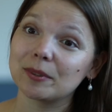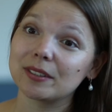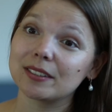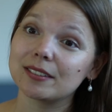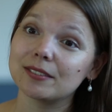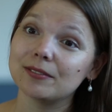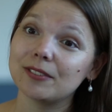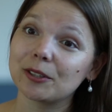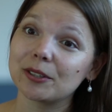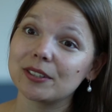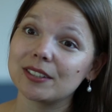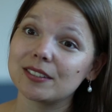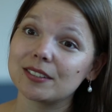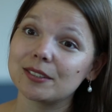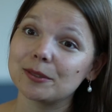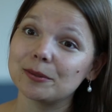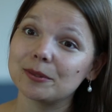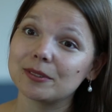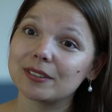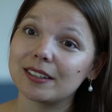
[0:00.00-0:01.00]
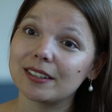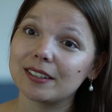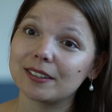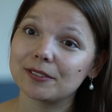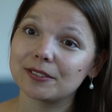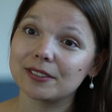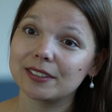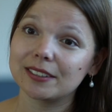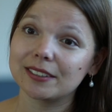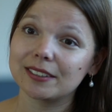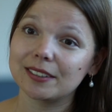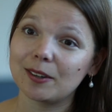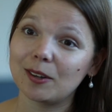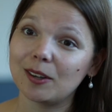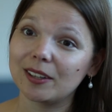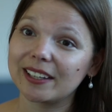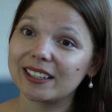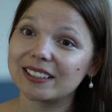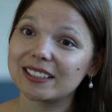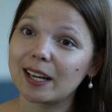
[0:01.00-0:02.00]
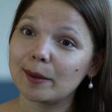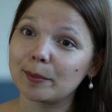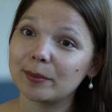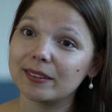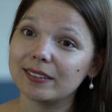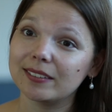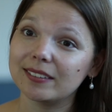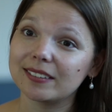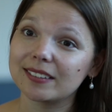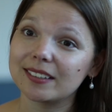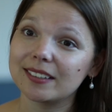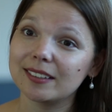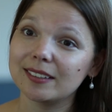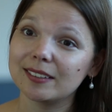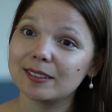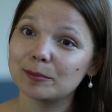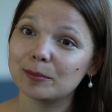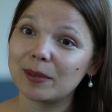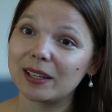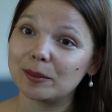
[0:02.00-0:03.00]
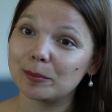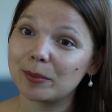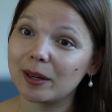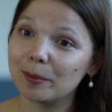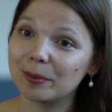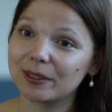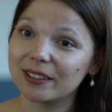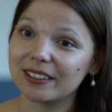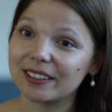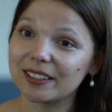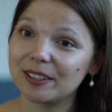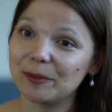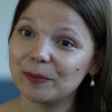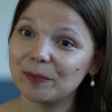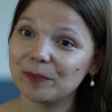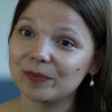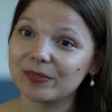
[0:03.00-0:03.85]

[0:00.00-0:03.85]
was very soon after all that happened made public.